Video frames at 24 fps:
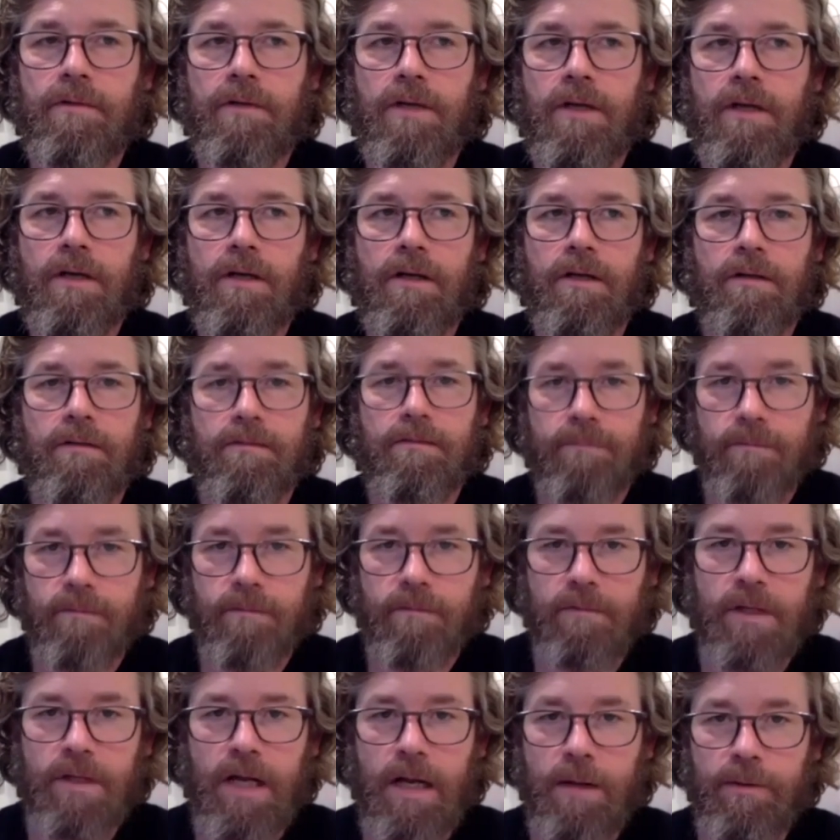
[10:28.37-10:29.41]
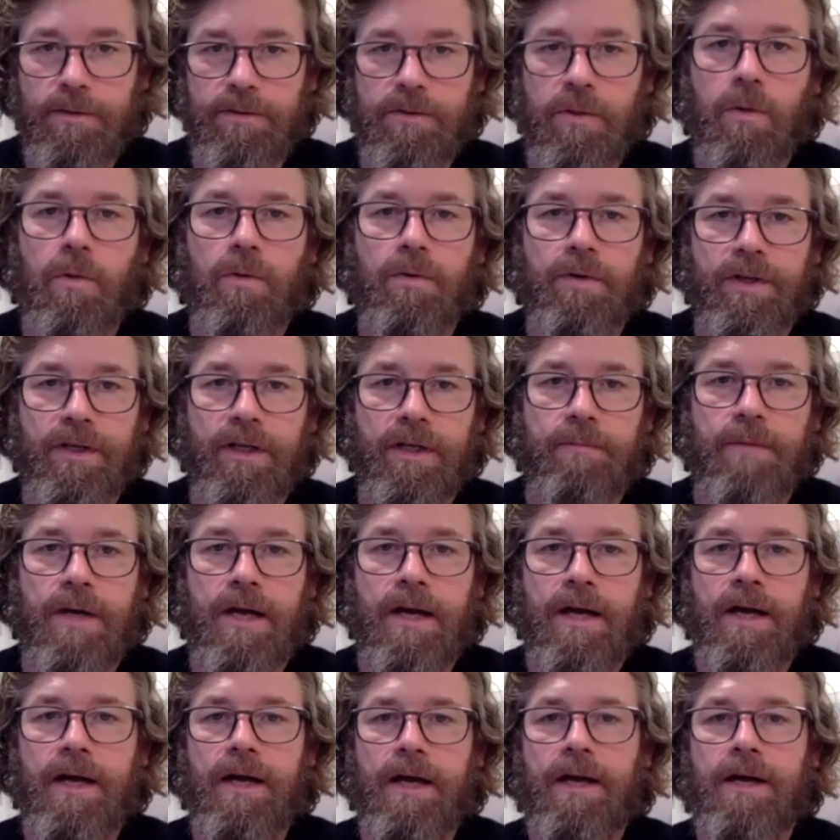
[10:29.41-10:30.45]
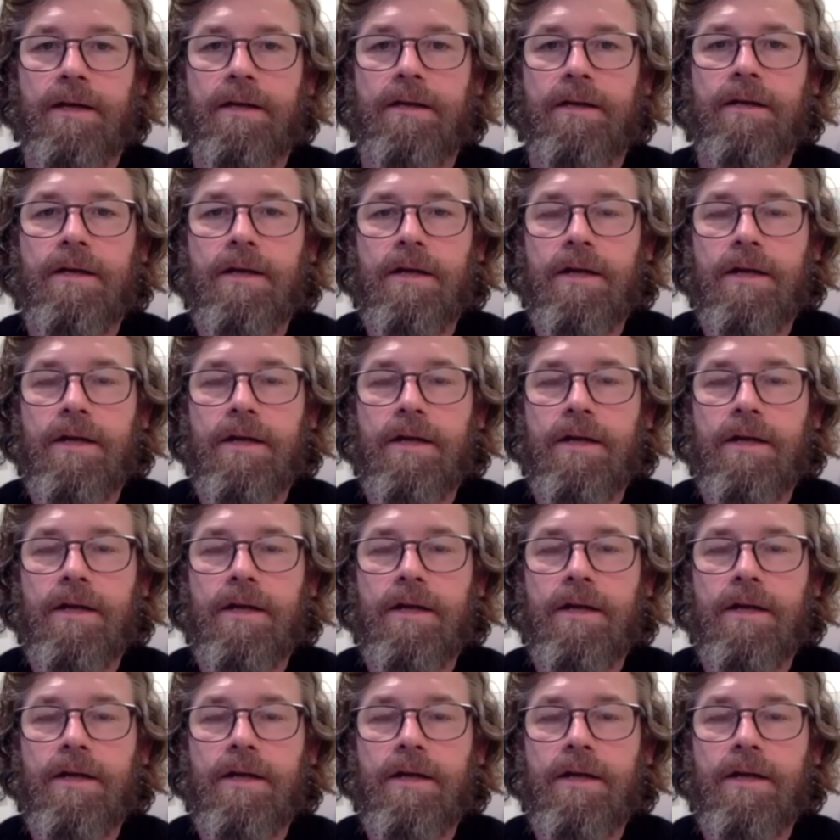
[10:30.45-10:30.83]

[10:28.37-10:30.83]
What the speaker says: that I was holding in my head,